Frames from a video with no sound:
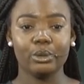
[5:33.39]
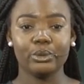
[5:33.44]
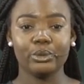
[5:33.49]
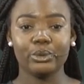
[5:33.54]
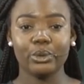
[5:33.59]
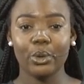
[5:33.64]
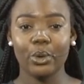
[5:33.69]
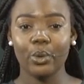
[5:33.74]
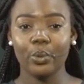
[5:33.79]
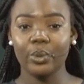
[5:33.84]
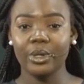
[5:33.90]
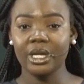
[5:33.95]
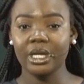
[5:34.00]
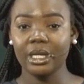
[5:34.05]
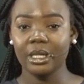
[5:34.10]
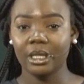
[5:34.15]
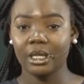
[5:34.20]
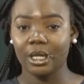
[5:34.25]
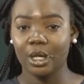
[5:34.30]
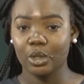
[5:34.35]
So
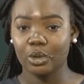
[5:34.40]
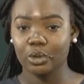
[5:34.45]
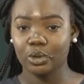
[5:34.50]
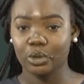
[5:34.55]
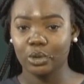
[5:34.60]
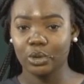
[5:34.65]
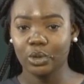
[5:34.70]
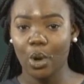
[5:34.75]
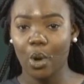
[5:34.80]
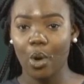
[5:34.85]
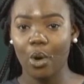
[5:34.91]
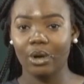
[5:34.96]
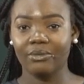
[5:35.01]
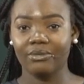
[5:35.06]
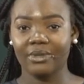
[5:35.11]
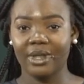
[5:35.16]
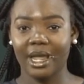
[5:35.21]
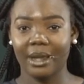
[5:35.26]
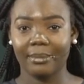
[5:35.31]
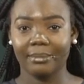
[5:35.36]
we
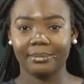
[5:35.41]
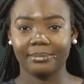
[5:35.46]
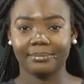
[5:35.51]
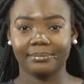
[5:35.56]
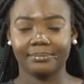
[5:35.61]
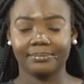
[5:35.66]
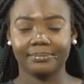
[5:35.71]
solve them.